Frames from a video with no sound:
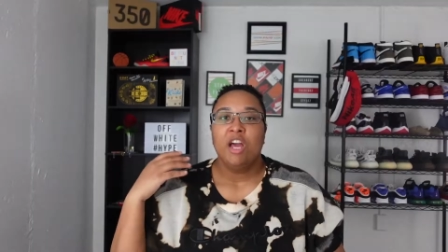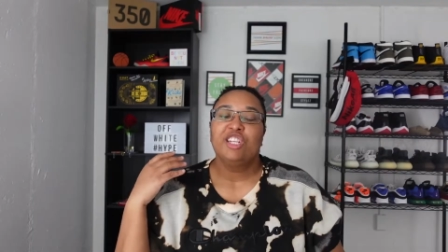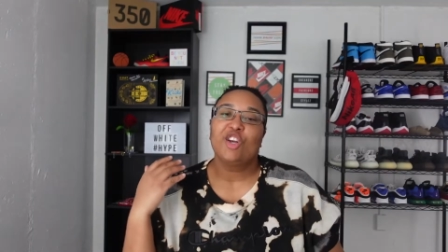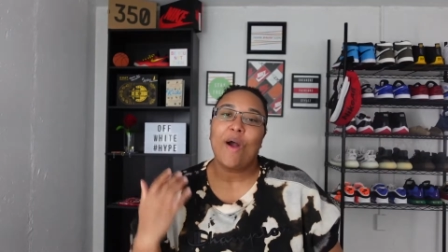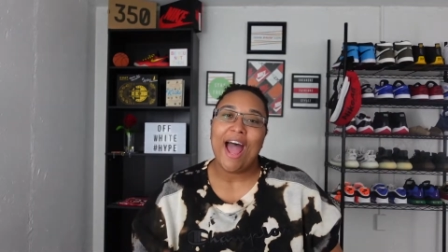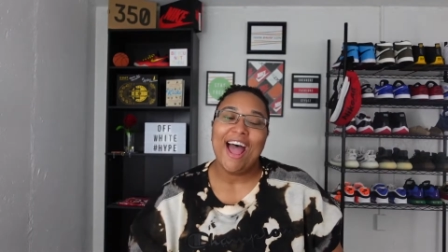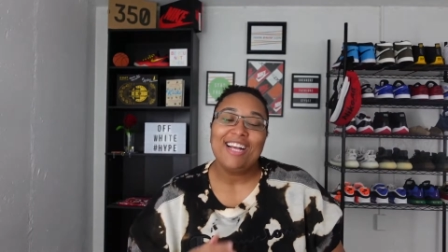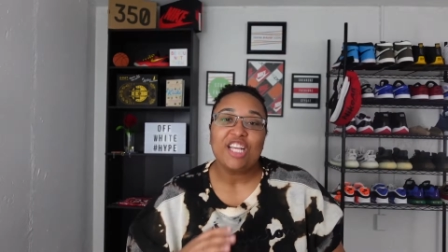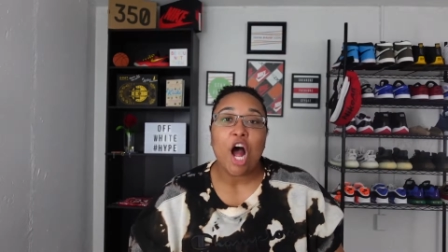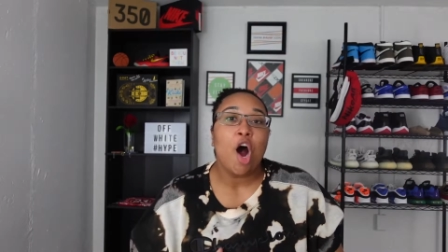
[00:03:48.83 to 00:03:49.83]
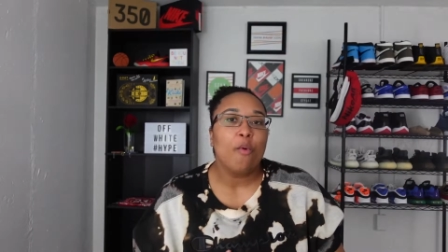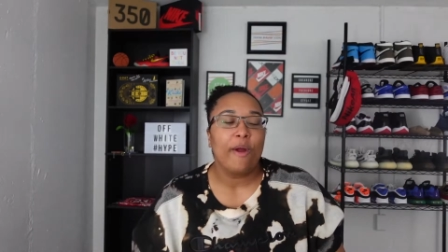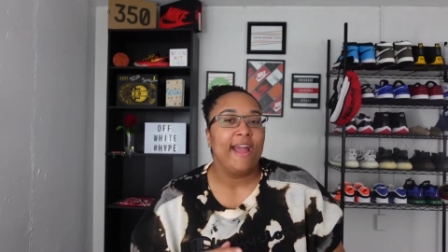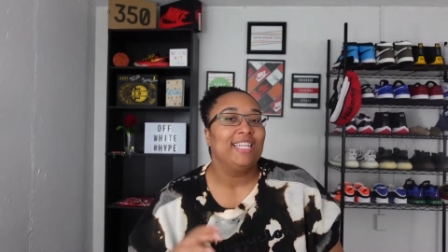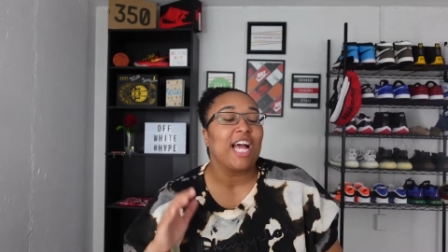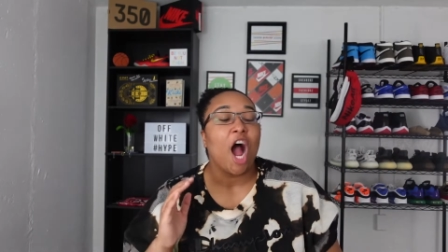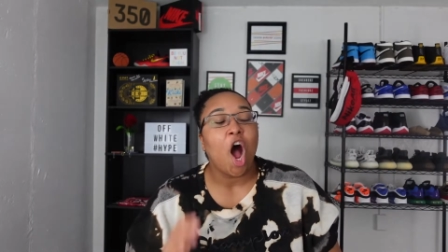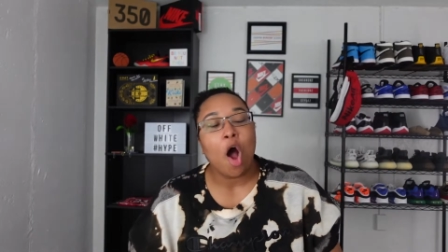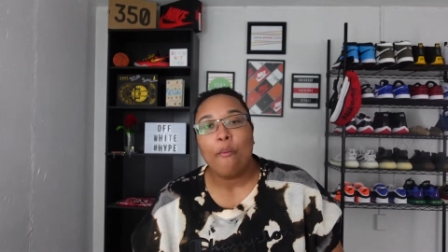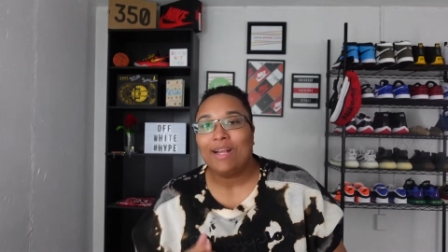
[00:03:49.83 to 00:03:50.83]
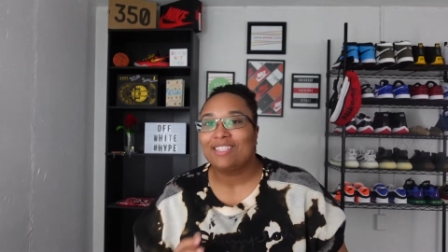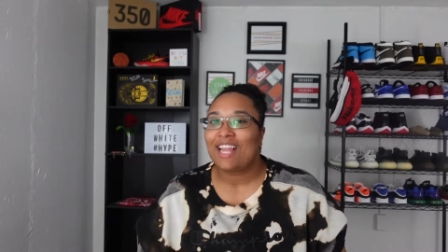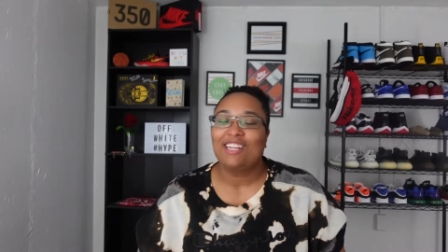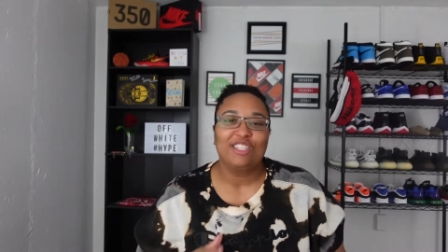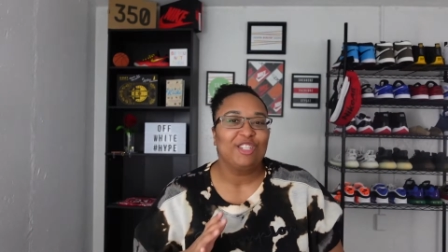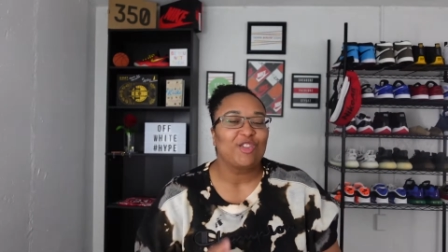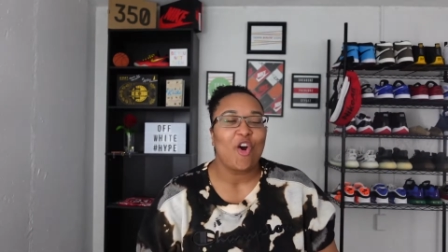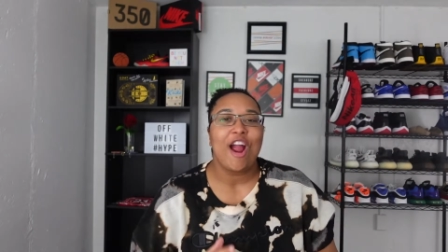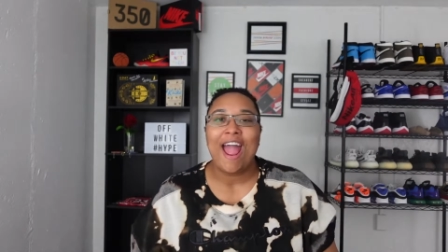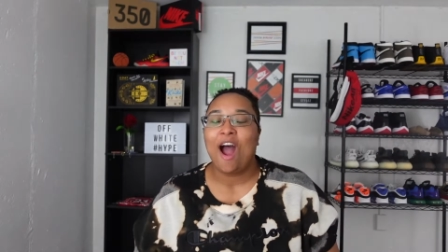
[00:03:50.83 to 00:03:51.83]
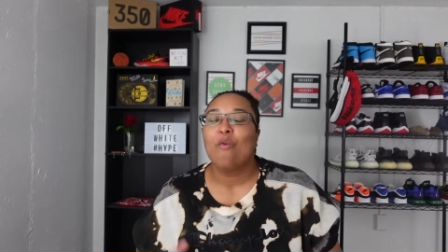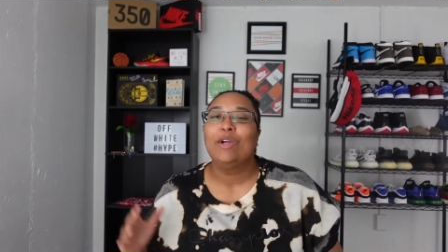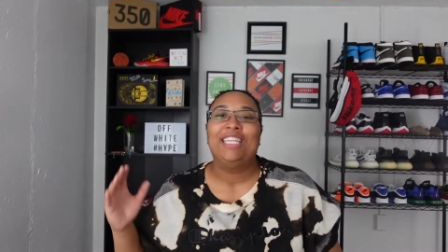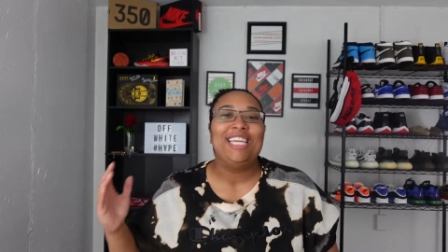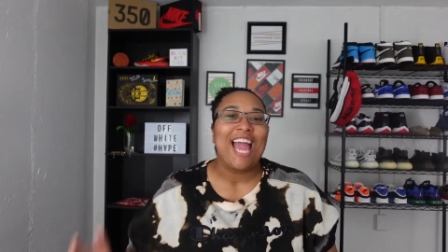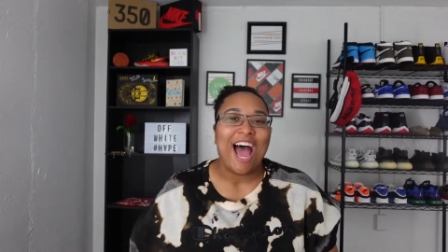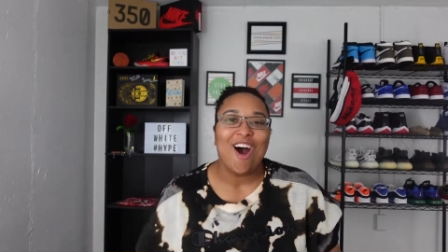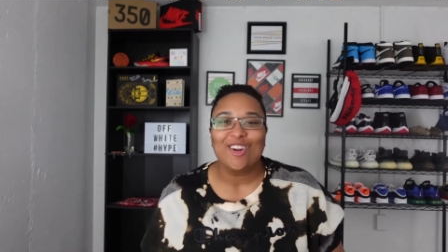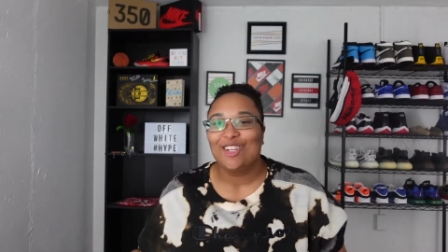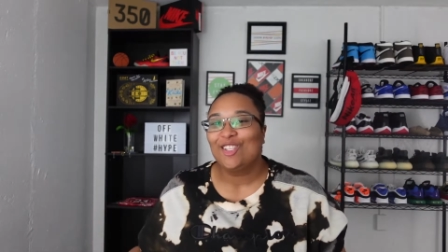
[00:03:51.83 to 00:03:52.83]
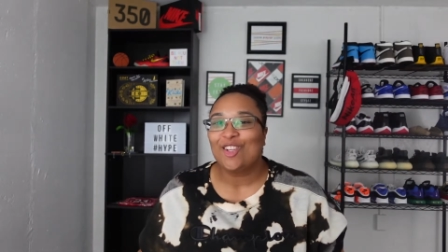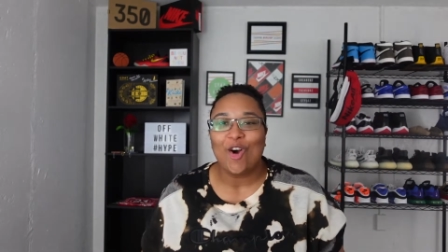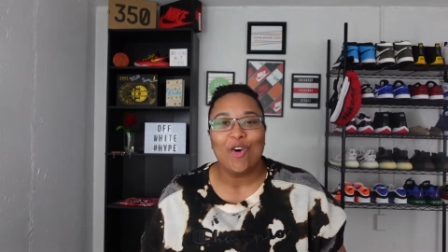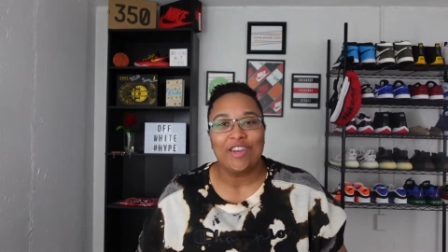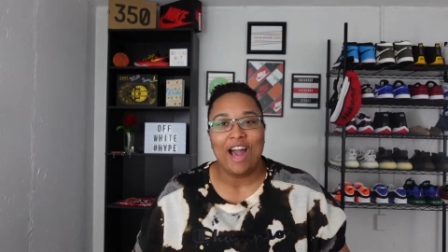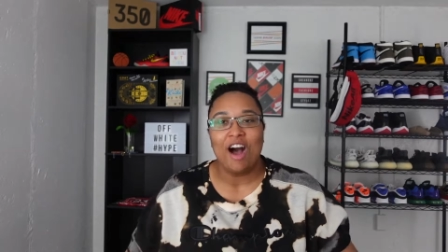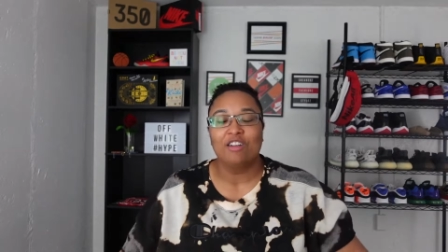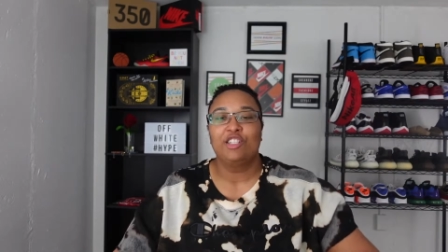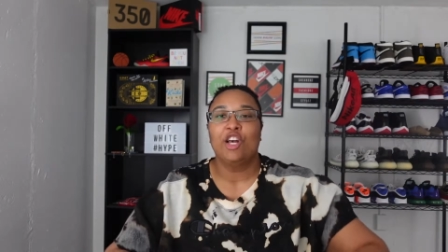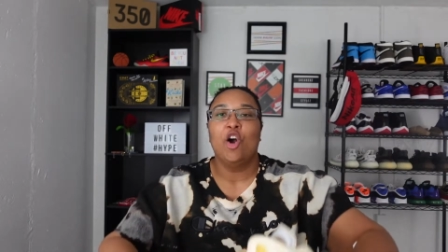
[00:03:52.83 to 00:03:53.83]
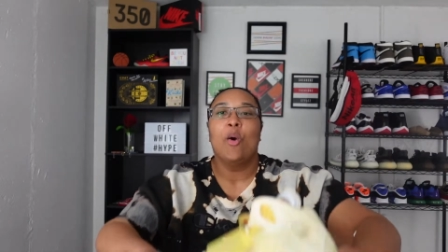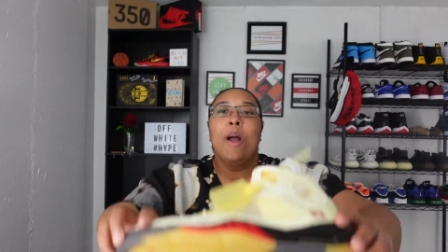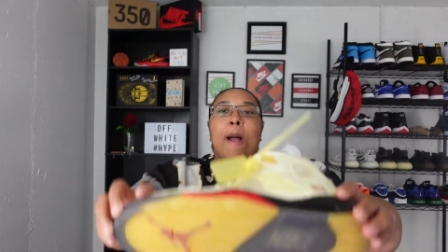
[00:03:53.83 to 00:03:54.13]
So as always, I always like to start out with the outer sole, y'all. So